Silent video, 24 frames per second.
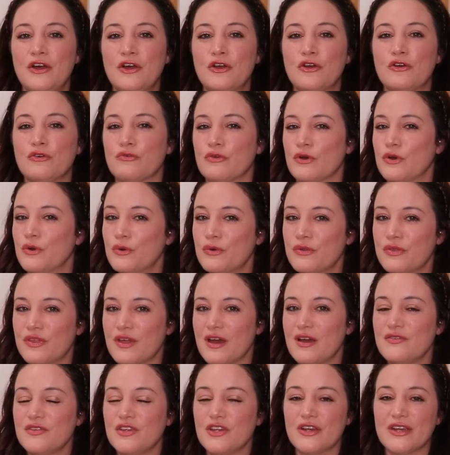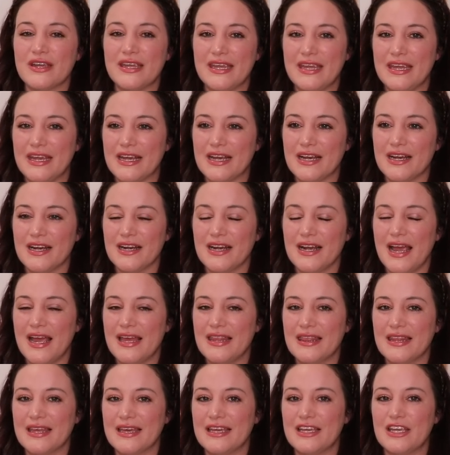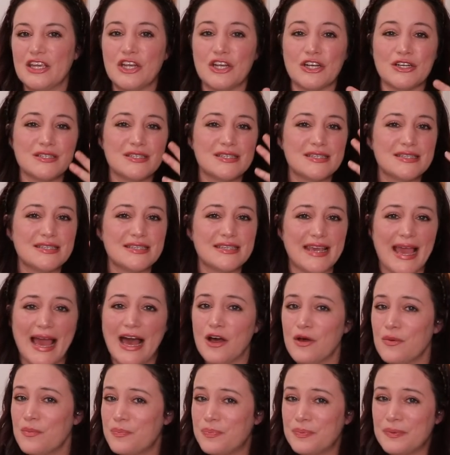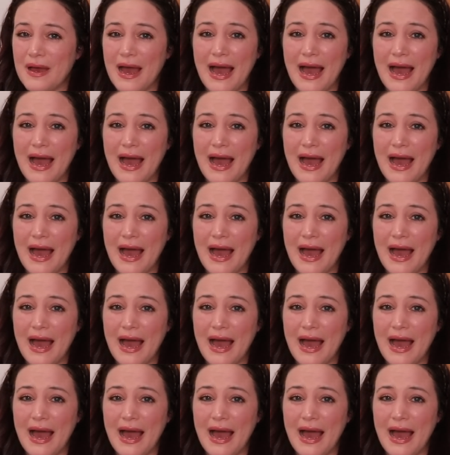growth of your hair and like your scalp.